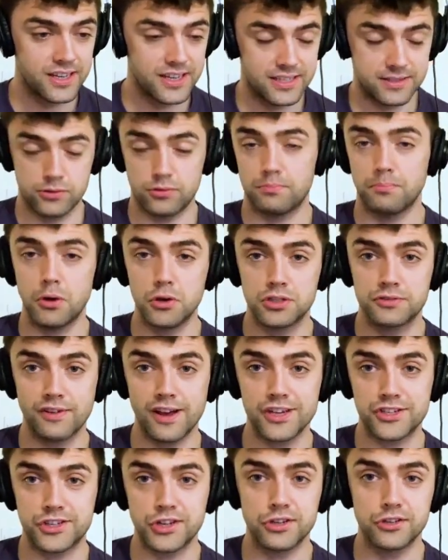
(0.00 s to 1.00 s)
as most
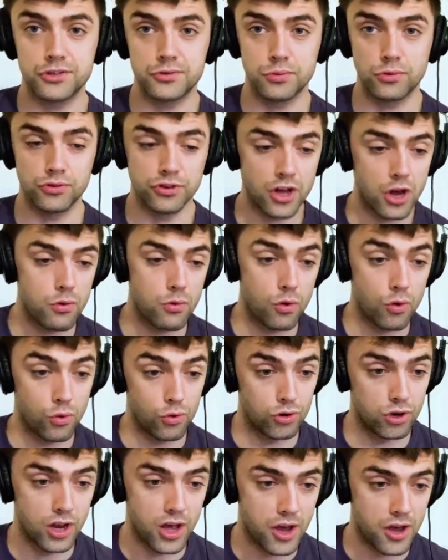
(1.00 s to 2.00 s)
vet students will know
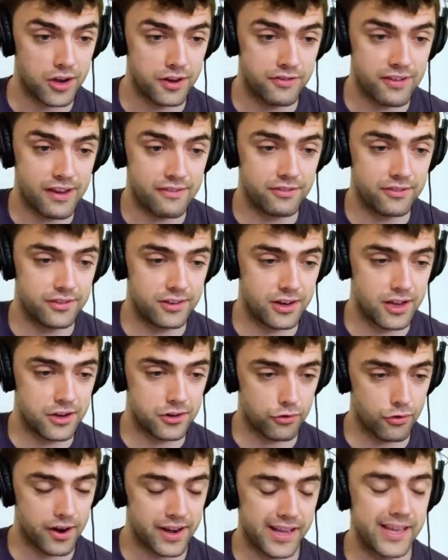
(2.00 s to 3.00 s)
or learn if they haven't
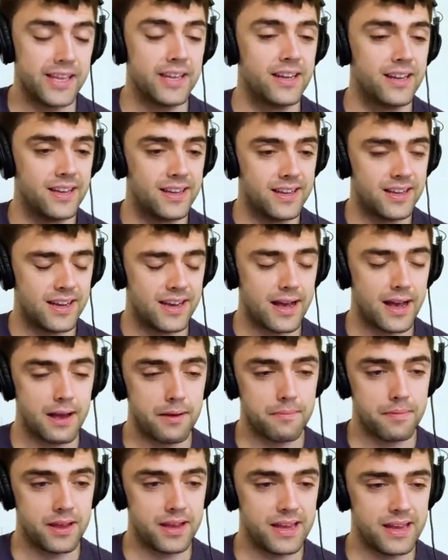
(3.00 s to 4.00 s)
learned already,
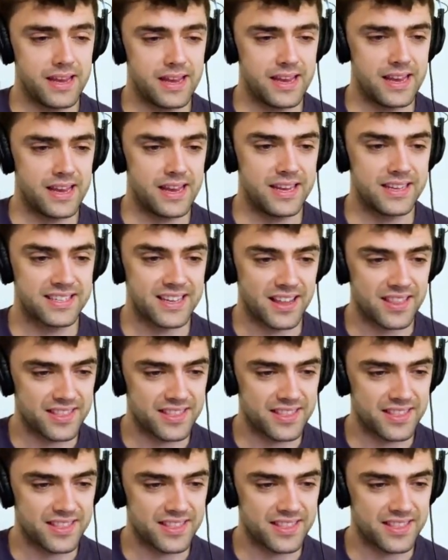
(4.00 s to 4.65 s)
is